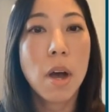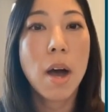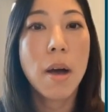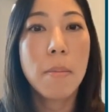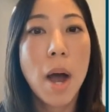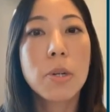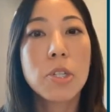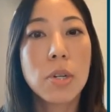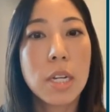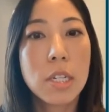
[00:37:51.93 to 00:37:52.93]

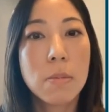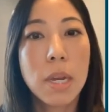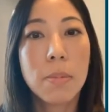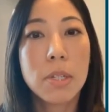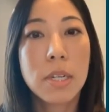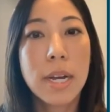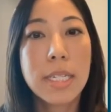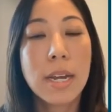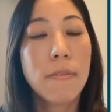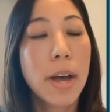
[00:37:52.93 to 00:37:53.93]
opportunity to be able to
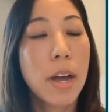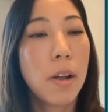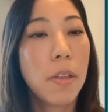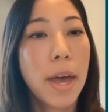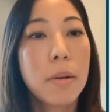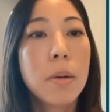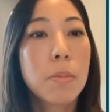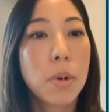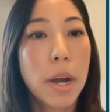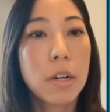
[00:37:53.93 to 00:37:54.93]
identify all that
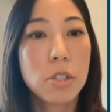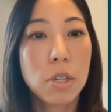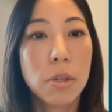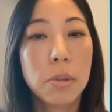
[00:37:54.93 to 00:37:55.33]
prior to.